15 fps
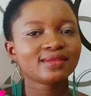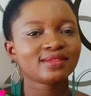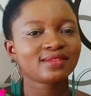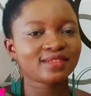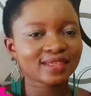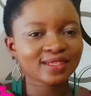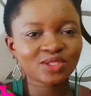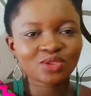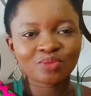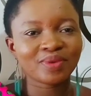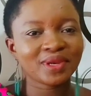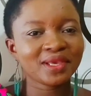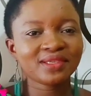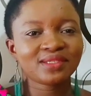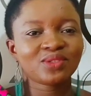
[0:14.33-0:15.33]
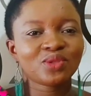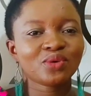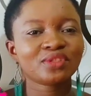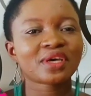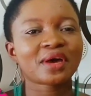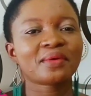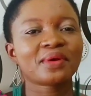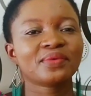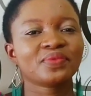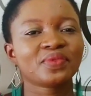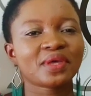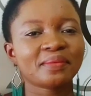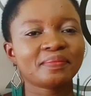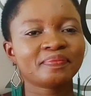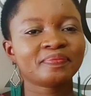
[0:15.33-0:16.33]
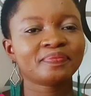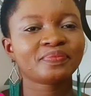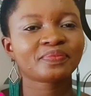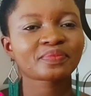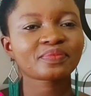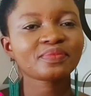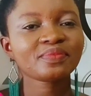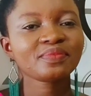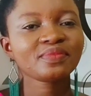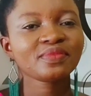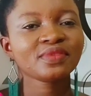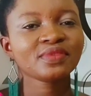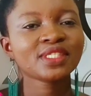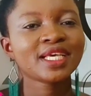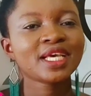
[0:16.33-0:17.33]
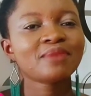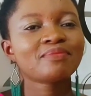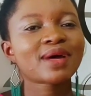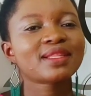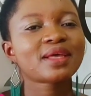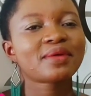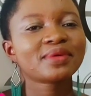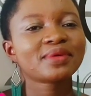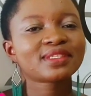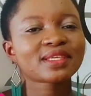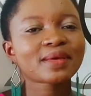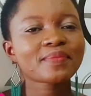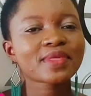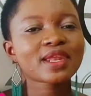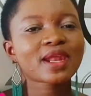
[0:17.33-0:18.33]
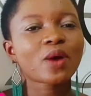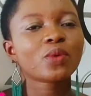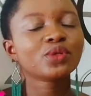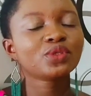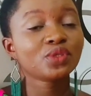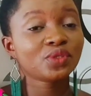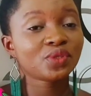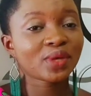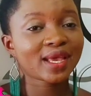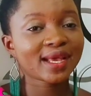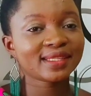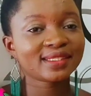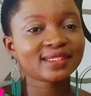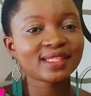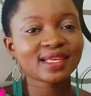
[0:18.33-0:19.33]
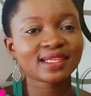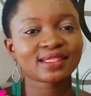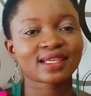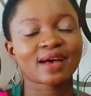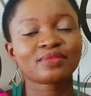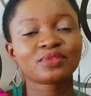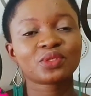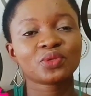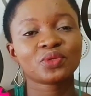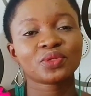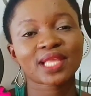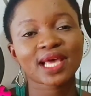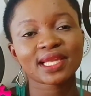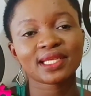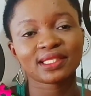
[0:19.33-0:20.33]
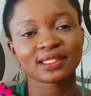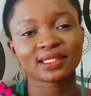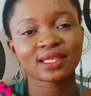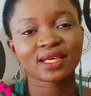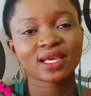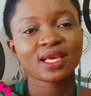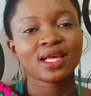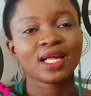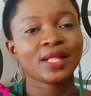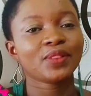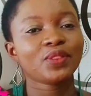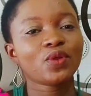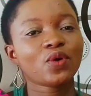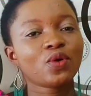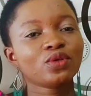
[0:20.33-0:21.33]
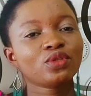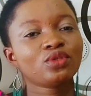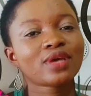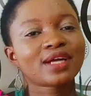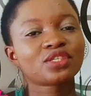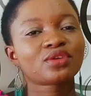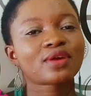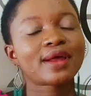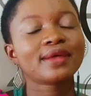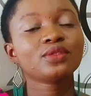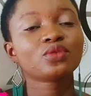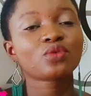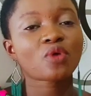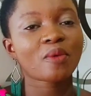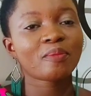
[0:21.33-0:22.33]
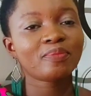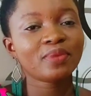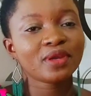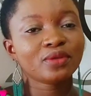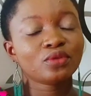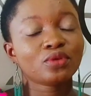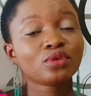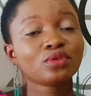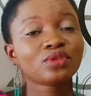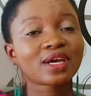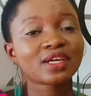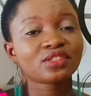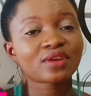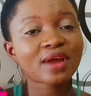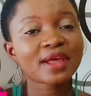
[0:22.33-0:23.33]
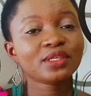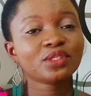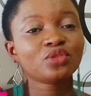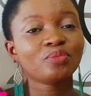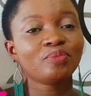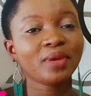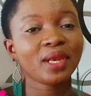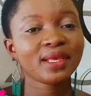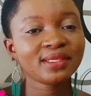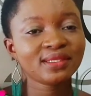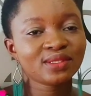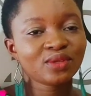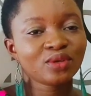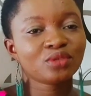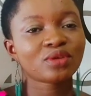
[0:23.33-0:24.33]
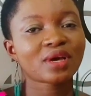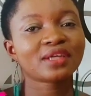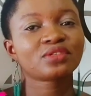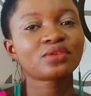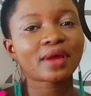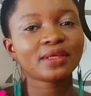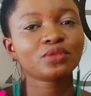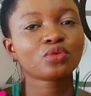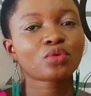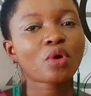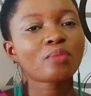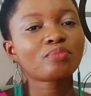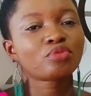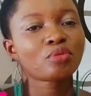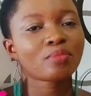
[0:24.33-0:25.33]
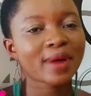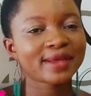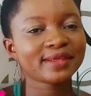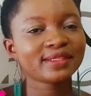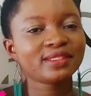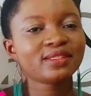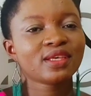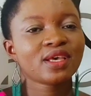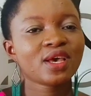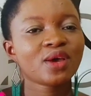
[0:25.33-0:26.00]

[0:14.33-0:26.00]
just to please those around them. But there is something I want you to get this afternoon that is those you are trying to complete those you are trying to please those you are trying to compromise